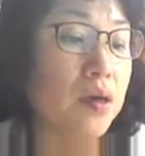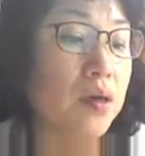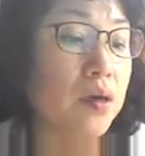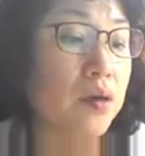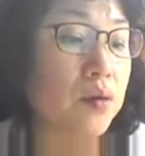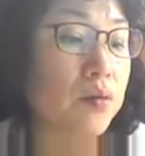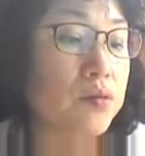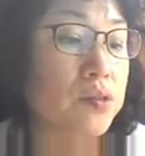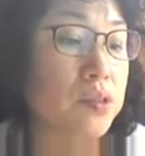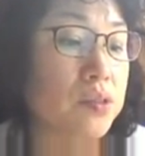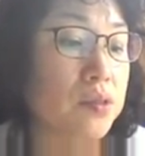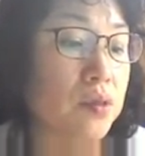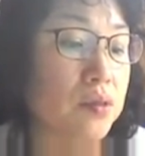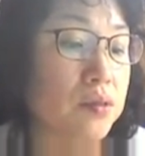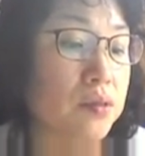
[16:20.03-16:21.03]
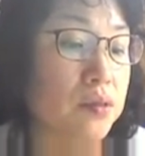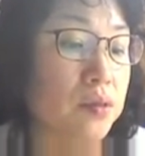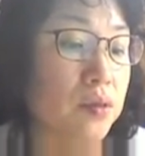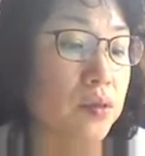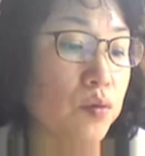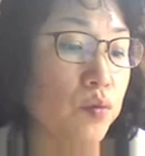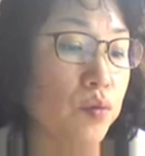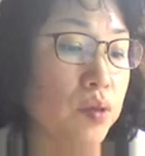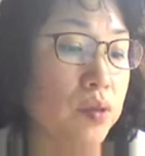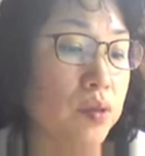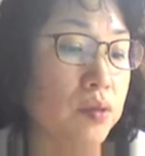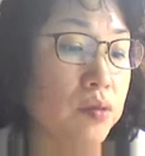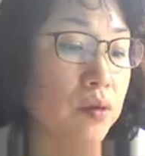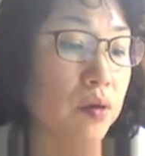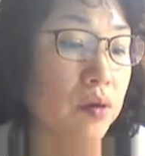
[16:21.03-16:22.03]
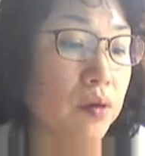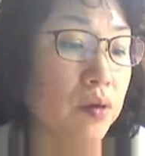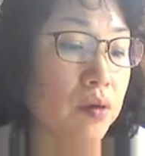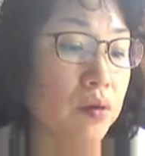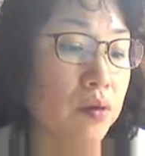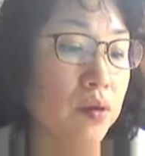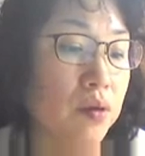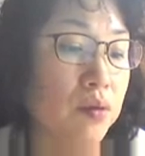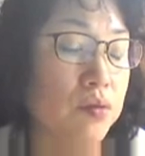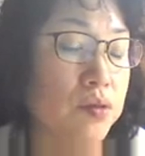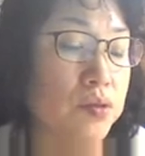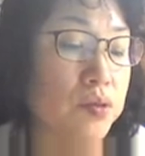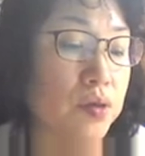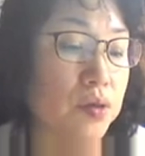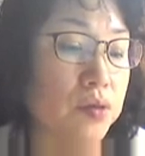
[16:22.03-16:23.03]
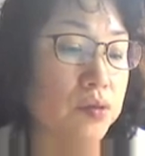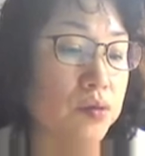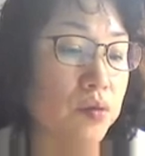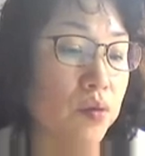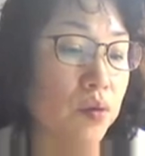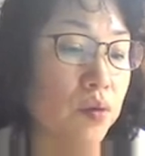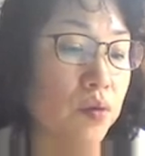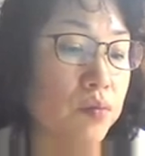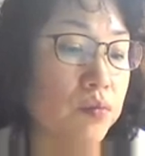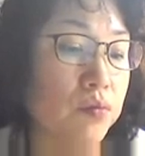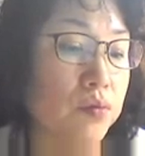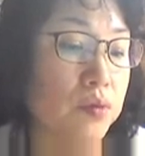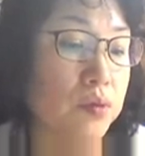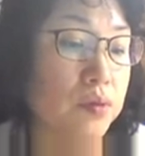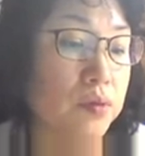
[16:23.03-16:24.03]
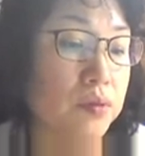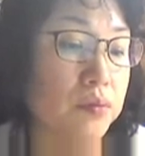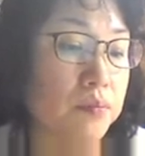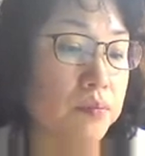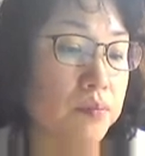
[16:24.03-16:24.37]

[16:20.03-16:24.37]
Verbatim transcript: Uh, consistent with the result of uh,